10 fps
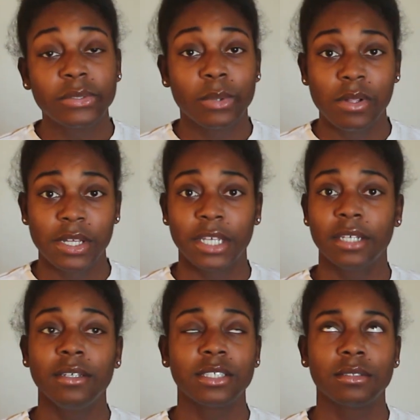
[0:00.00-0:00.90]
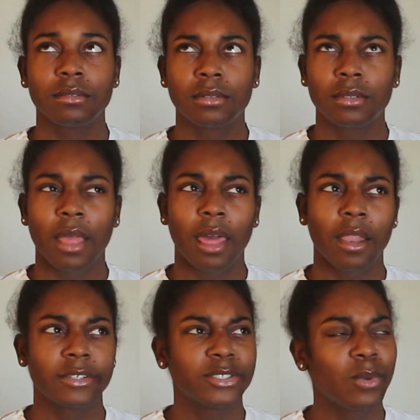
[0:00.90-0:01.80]
swellings.
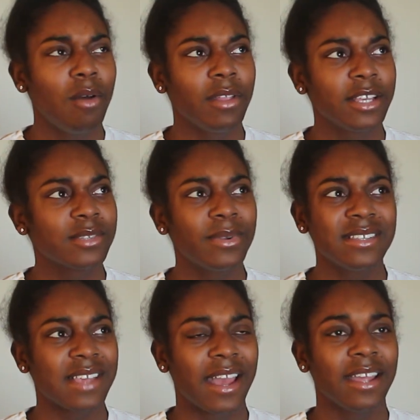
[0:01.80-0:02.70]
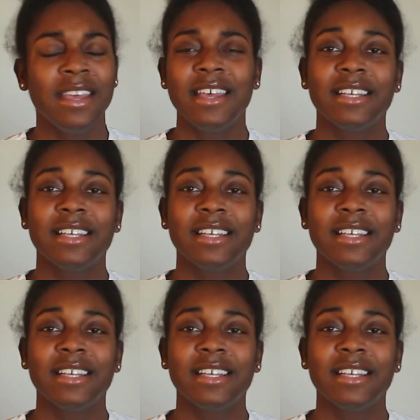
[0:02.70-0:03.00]
What is that?